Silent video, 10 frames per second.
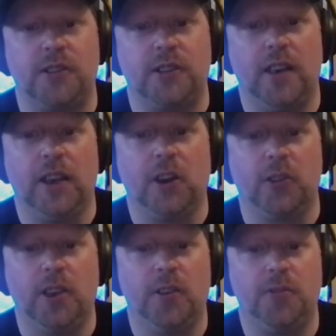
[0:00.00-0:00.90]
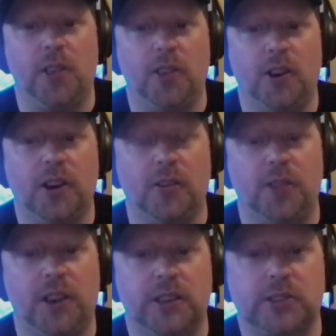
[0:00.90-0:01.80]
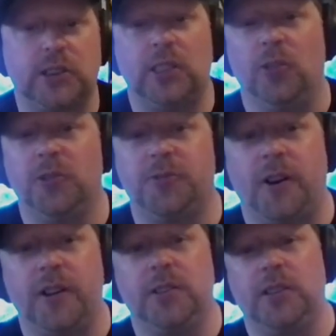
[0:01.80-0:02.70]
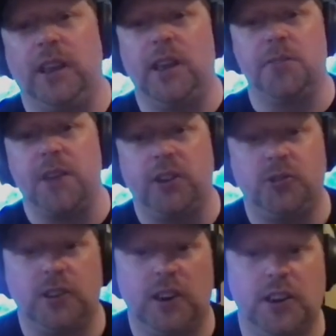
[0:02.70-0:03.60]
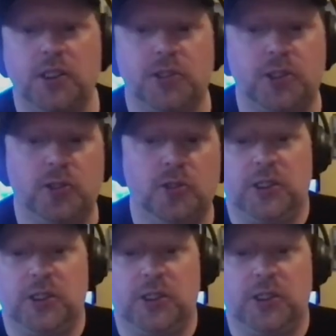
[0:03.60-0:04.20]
And I really love the look of this. And there was fun animation in it too.